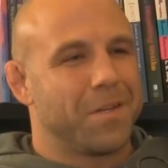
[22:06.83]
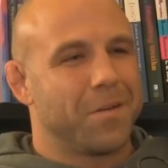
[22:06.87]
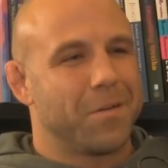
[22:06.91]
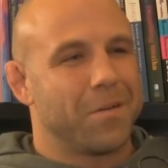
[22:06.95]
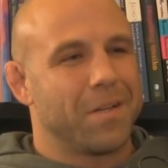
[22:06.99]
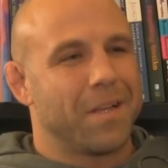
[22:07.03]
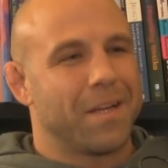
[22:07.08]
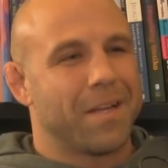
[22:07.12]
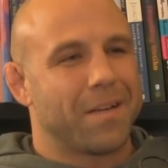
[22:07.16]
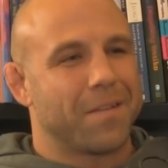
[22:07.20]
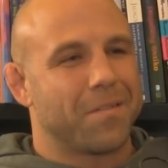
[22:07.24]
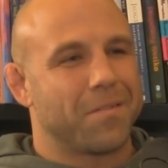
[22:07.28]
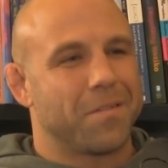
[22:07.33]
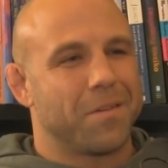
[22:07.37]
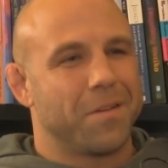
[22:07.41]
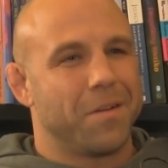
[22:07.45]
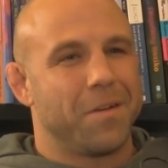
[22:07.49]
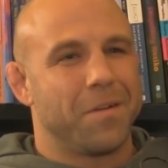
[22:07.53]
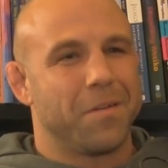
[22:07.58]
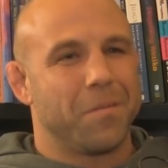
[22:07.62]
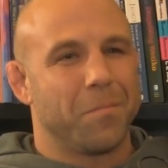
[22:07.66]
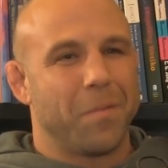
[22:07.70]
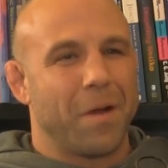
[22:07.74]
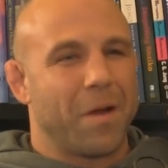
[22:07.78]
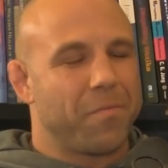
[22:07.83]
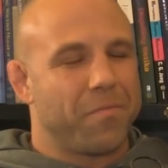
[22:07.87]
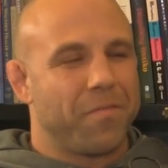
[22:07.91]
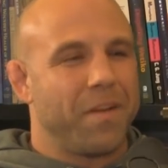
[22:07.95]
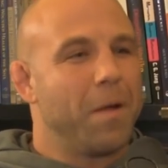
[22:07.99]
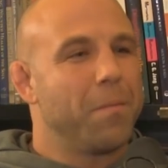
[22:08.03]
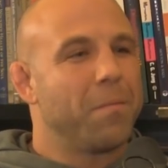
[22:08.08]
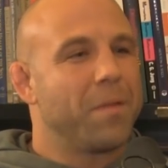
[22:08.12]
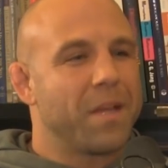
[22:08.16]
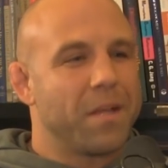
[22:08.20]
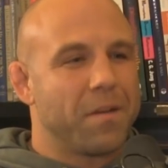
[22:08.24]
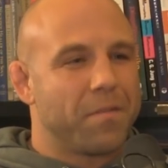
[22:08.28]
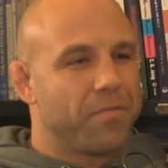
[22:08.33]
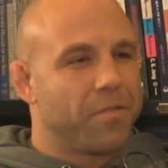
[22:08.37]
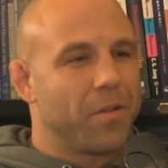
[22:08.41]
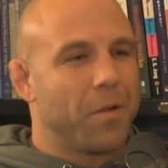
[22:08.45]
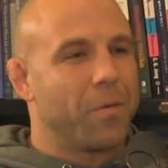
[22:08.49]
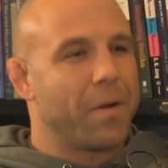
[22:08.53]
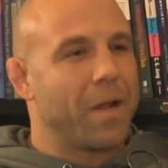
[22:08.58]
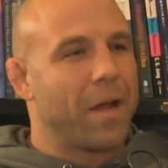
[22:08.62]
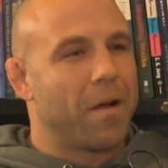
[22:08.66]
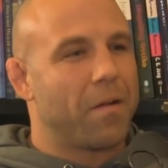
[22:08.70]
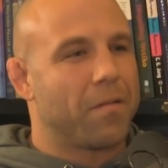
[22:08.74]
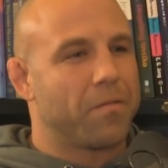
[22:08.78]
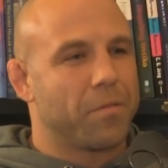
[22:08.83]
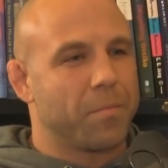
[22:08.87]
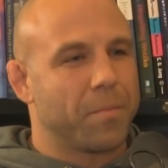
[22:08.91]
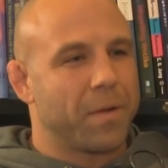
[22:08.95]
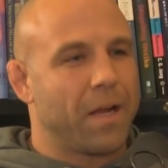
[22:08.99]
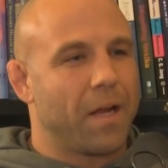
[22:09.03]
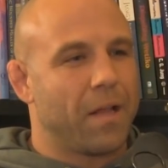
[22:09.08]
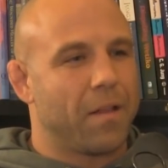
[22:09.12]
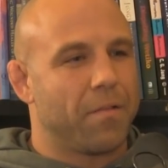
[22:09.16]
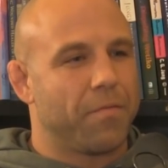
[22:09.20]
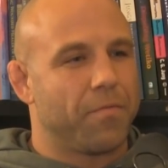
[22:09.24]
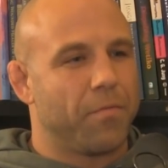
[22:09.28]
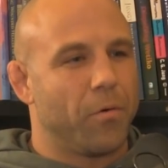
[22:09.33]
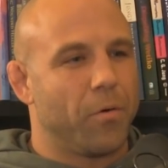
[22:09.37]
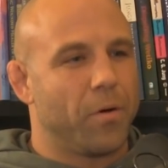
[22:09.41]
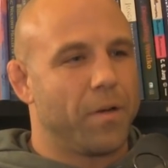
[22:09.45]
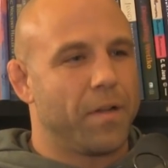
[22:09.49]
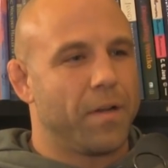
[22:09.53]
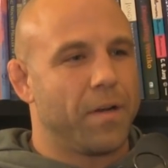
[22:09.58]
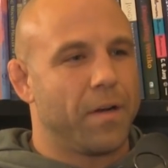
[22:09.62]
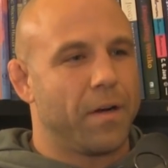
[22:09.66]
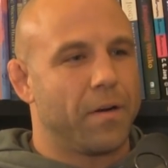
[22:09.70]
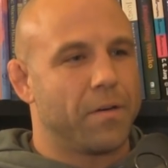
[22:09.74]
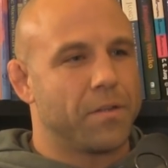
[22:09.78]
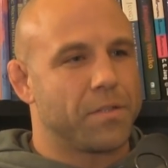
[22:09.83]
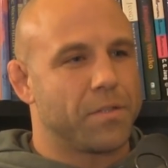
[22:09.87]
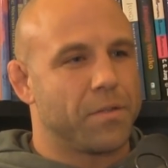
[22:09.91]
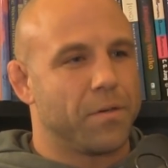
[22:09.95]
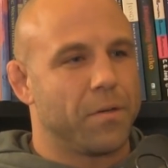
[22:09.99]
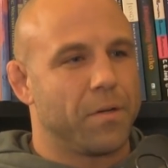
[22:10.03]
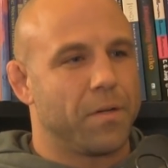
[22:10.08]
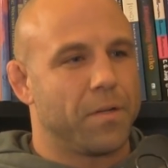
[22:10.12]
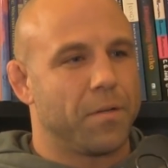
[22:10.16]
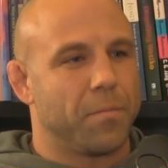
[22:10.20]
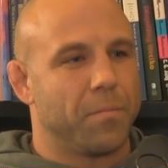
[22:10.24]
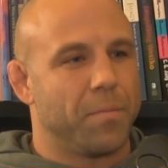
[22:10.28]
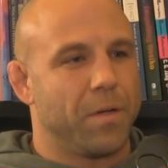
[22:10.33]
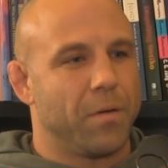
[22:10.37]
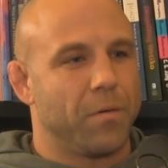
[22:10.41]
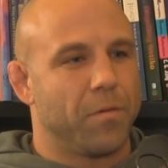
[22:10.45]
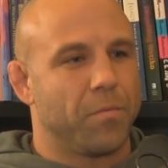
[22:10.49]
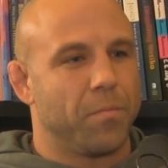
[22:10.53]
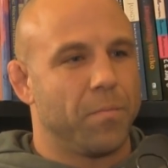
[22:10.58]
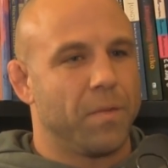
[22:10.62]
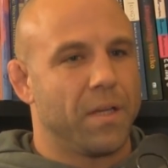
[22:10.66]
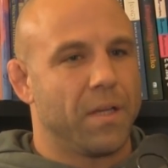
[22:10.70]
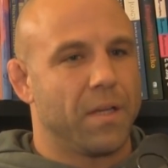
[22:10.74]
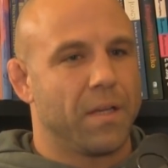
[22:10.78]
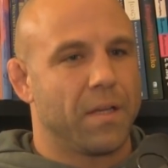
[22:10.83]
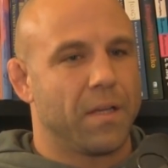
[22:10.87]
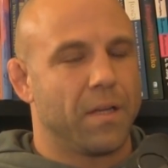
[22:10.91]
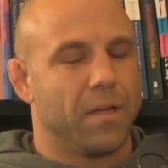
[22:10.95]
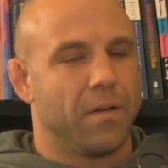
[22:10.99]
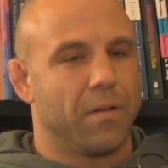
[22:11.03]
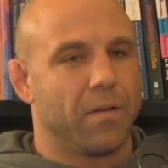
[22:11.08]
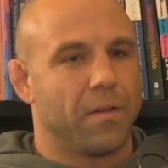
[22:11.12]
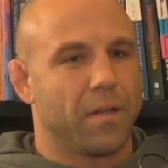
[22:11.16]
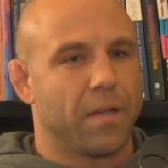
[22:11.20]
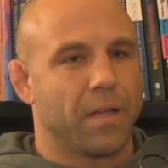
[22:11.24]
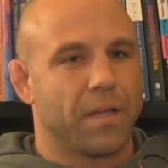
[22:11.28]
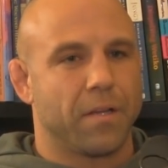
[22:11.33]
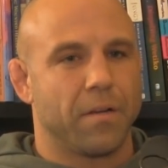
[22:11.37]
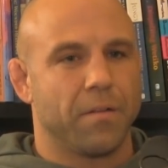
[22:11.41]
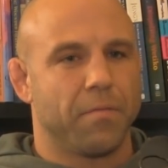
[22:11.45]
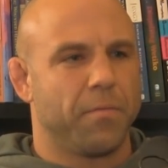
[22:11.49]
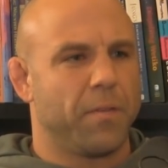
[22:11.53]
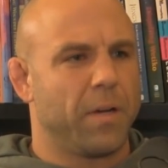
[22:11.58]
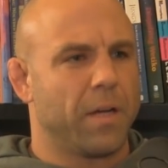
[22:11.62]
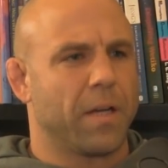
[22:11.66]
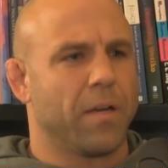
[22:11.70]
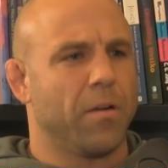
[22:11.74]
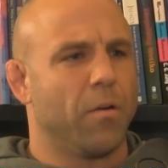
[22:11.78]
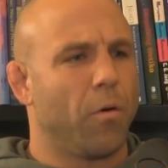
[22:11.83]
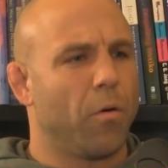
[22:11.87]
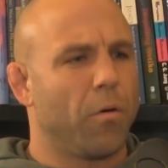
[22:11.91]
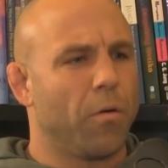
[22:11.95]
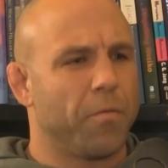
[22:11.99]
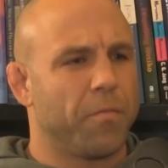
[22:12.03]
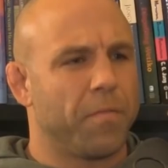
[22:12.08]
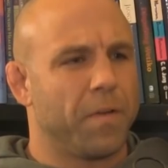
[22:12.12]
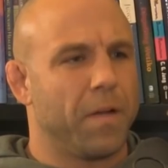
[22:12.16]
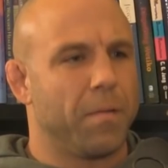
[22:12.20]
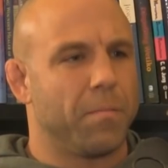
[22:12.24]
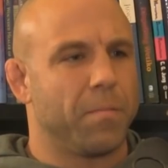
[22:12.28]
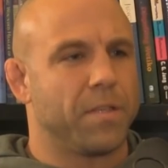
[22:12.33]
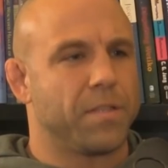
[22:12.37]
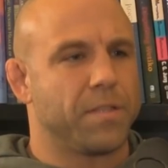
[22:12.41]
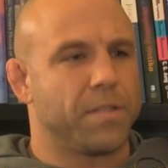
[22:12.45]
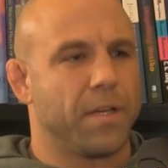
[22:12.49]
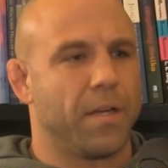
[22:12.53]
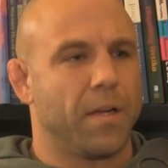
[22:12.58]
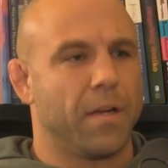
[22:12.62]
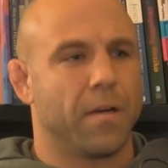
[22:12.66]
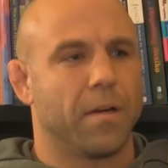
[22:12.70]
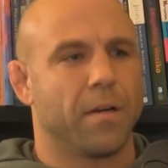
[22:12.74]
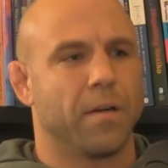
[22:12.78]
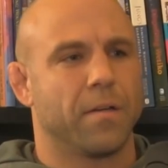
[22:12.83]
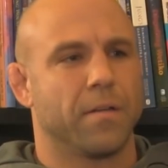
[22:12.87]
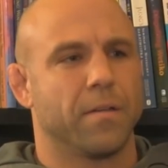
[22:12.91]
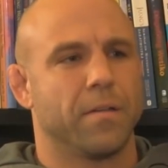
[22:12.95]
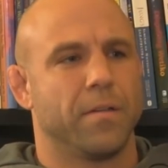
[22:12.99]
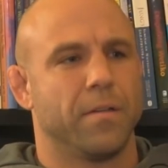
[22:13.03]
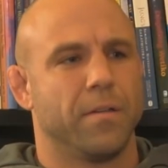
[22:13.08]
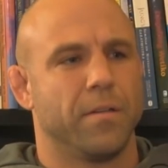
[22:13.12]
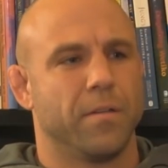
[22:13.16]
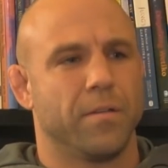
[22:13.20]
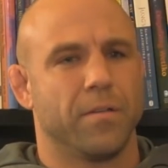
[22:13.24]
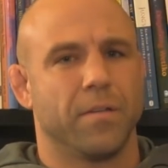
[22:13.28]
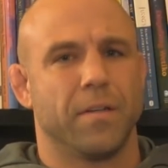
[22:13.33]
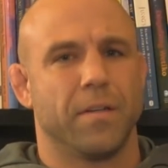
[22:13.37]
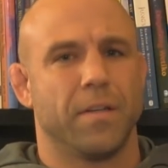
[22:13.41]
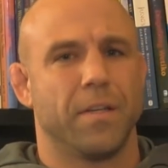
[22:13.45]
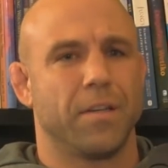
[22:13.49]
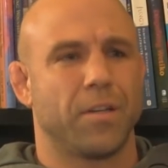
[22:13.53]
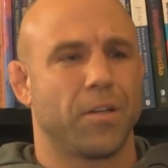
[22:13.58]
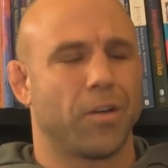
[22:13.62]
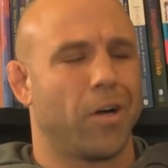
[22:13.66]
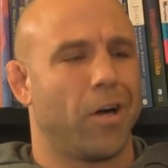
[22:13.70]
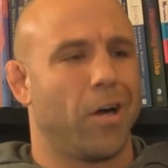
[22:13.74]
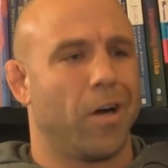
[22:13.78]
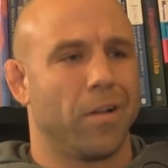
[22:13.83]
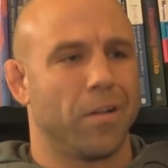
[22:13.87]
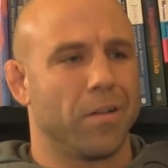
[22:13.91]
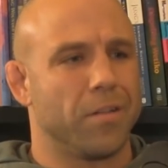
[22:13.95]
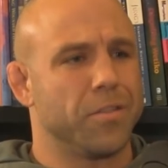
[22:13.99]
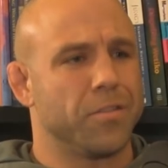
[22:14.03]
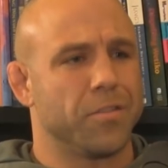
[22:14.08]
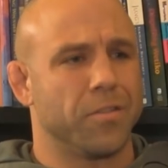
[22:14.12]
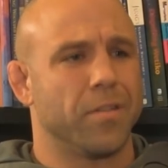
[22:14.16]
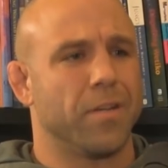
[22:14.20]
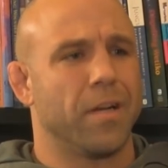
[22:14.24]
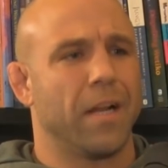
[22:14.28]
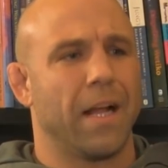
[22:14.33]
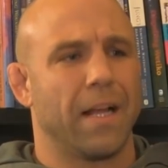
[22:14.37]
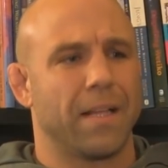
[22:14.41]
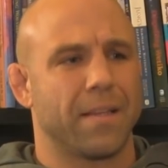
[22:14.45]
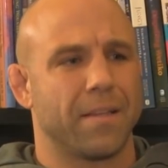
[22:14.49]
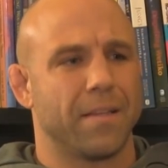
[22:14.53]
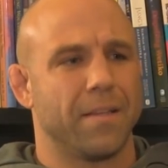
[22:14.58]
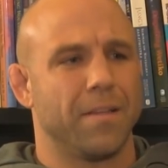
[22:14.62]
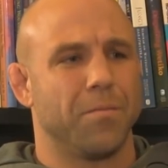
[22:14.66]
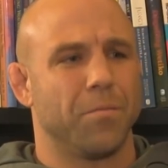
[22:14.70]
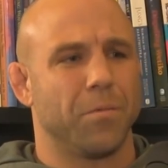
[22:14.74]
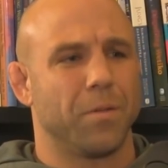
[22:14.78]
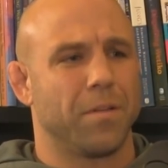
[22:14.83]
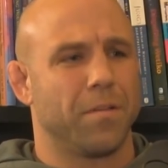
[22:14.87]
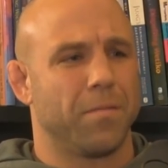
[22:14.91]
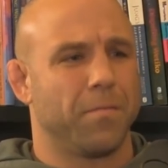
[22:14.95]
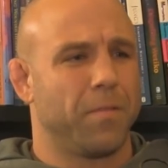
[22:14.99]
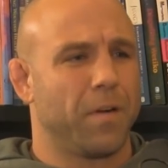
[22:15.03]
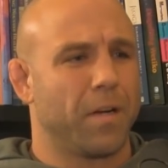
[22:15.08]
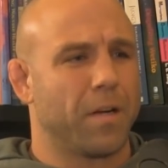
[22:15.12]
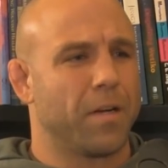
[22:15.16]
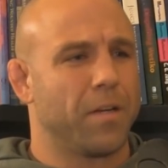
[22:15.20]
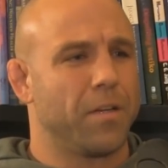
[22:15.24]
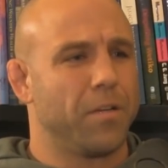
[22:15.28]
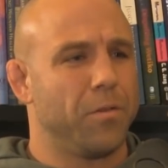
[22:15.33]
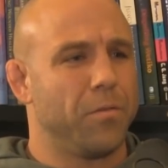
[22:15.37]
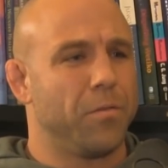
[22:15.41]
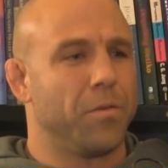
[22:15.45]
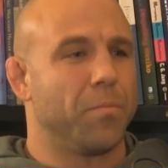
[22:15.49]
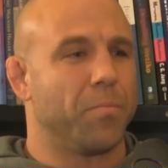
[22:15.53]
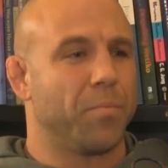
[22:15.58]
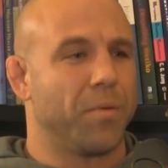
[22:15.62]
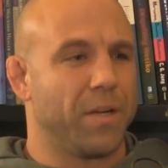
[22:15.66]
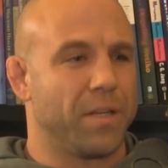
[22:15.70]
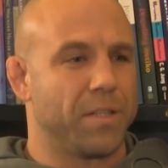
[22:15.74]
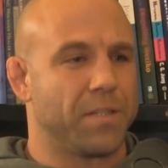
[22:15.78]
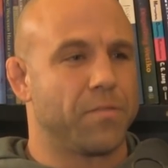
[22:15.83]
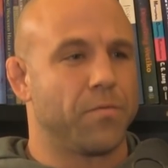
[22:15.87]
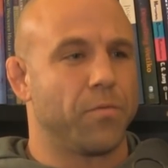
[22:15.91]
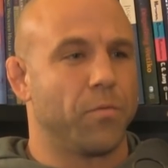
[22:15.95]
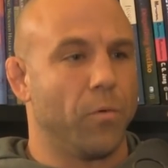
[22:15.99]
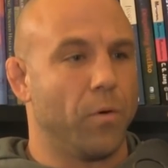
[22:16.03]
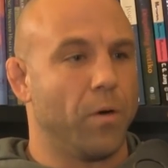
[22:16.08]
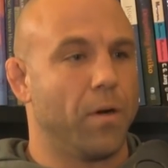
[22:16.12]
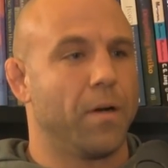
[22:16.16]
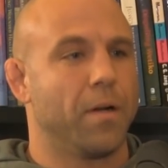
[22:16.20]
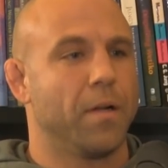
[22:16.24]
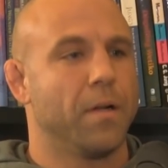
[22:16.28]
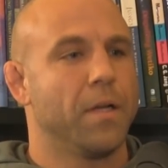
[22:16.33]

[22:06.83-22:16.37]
they were like, my family had flown out from California to Arizona to be with me. You know, they're like, your fucking whole family's here. Mm-hmm. You're in college. You're an athlete. What the fuck are you depressed for?